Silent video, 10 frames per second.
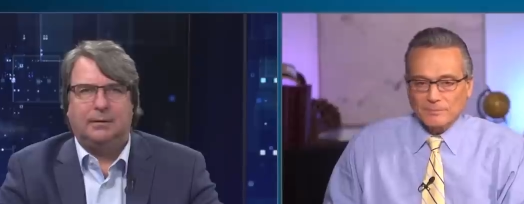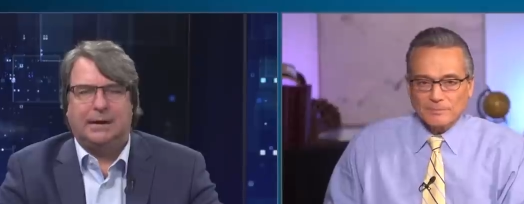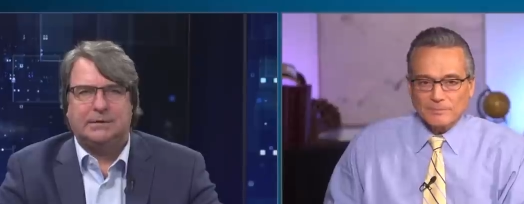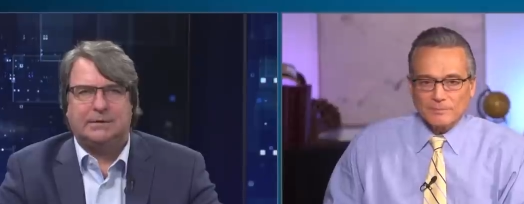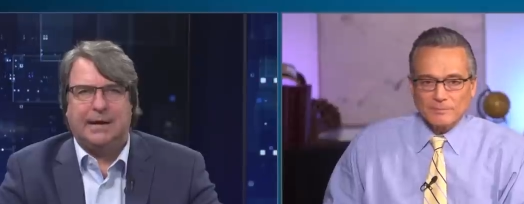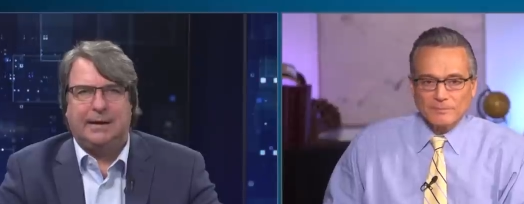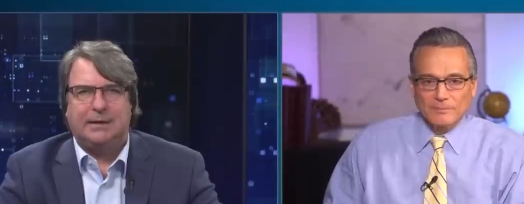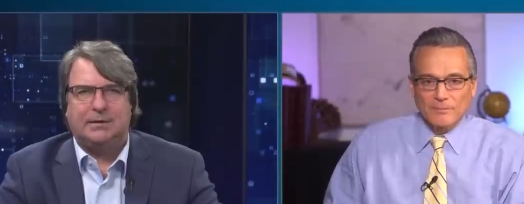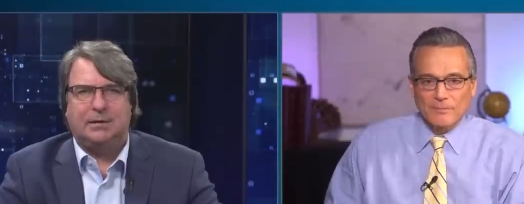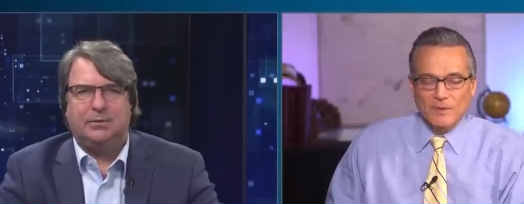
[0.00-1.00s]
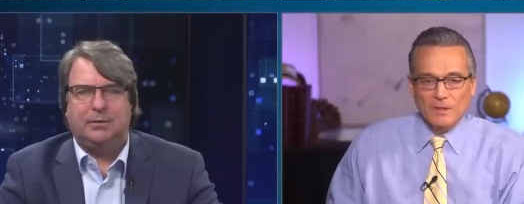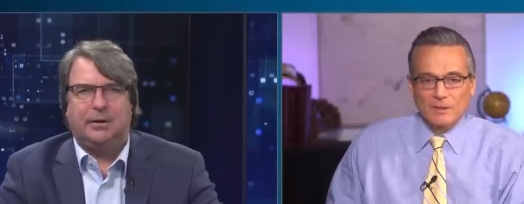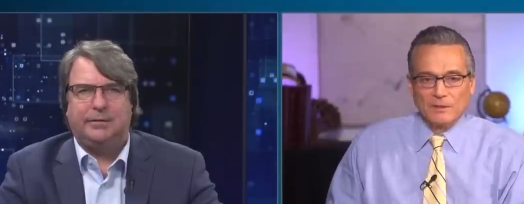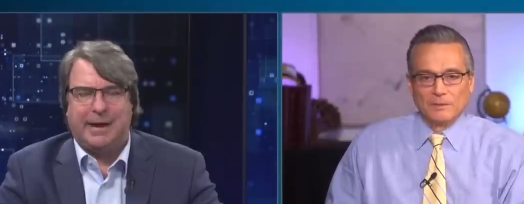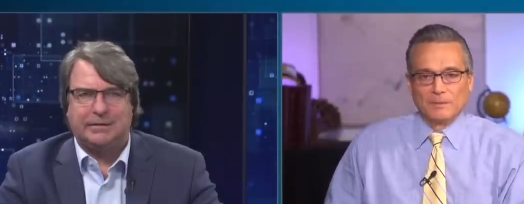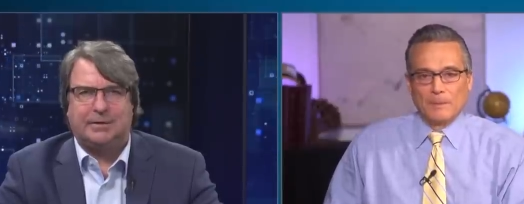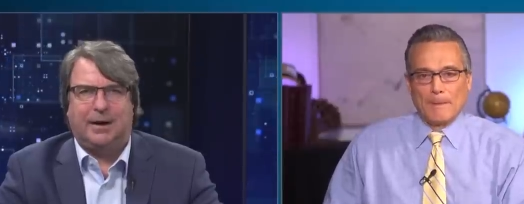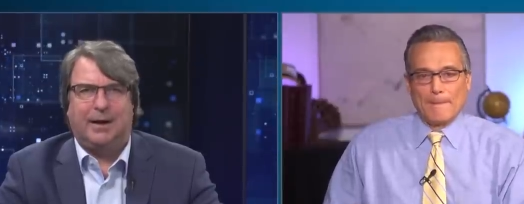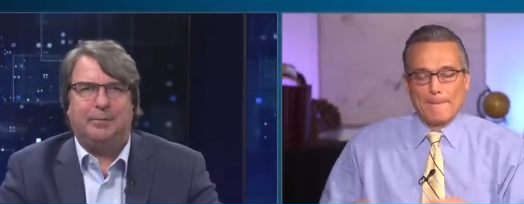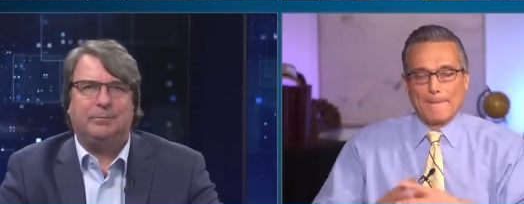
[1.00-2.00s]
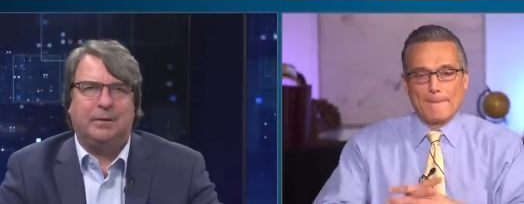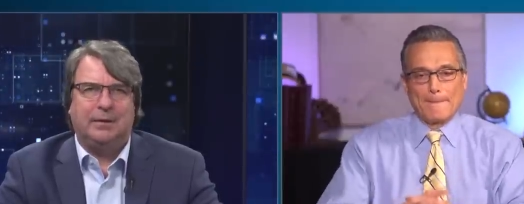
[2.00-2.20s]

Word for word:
Speaker 1: Let's get into uh, next time.